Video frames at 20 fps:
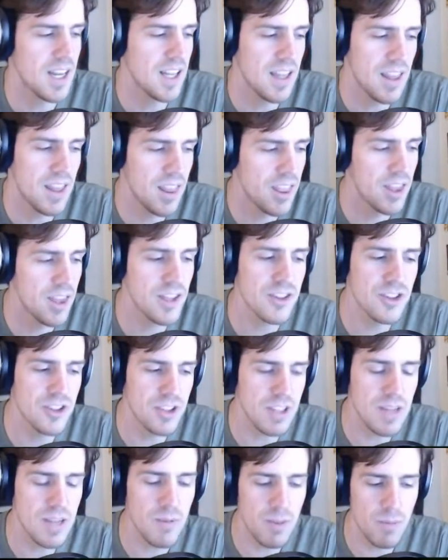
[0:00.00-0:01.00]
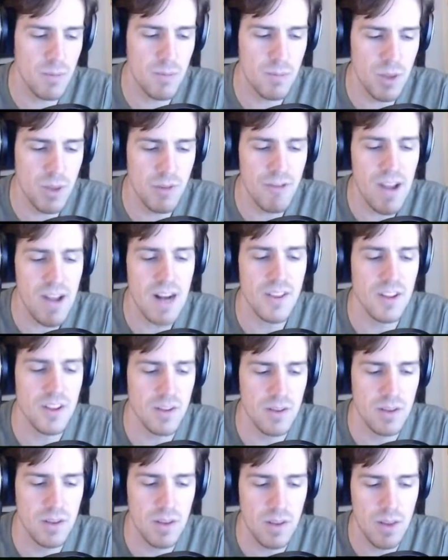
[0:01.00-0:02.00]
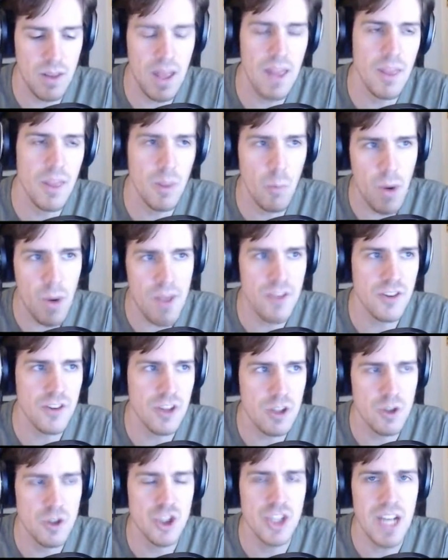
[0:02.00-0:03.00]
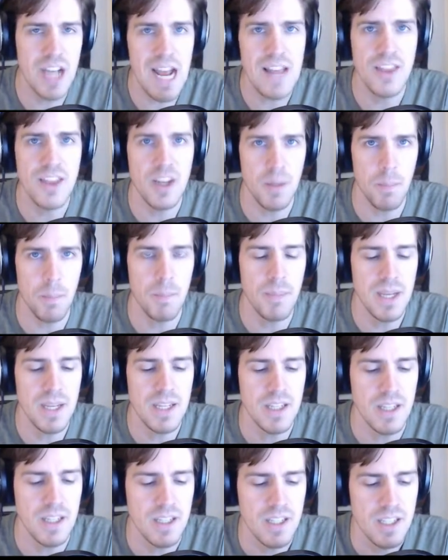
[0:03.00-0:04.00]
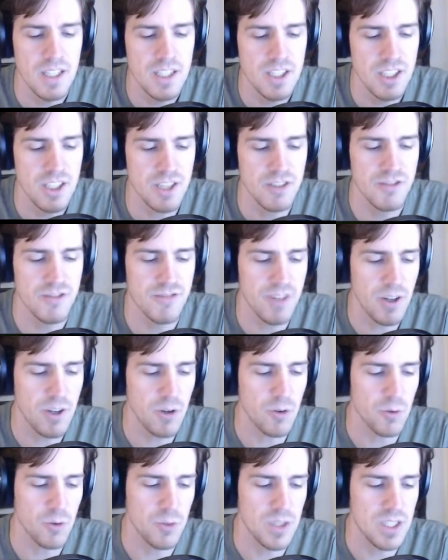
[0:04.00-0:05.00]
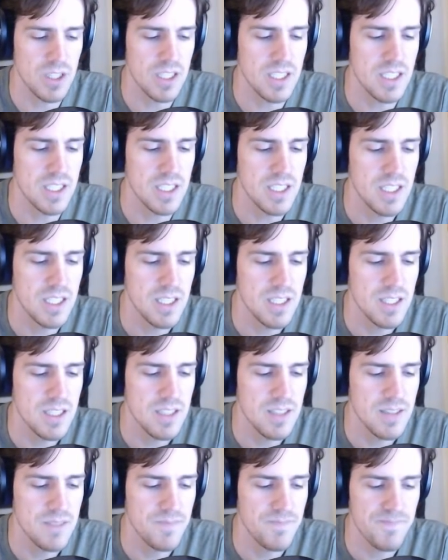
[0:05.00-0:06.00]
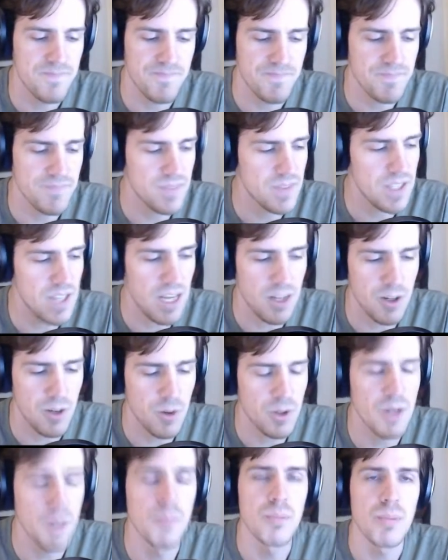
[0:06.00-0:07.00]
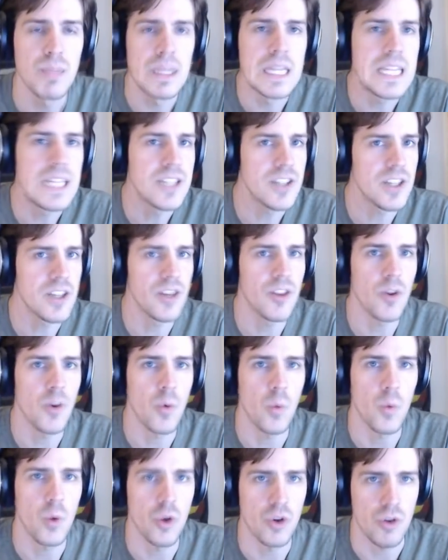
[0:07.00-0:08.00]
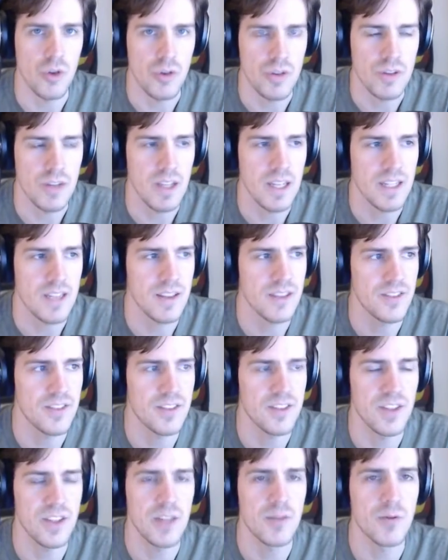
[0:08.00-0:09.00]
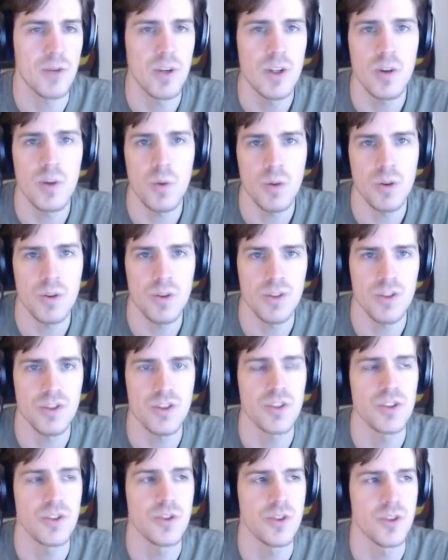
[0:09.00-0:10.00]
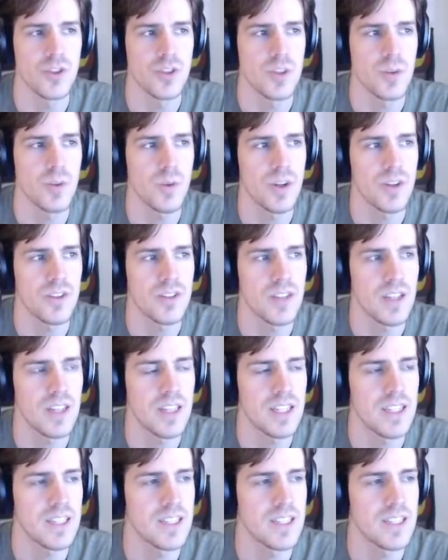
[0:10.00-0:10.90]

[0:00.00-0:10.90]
the fact that the way the solution ended up being just felt really, I don't know, complete in the world. Like, this is a real world solution. It wasn't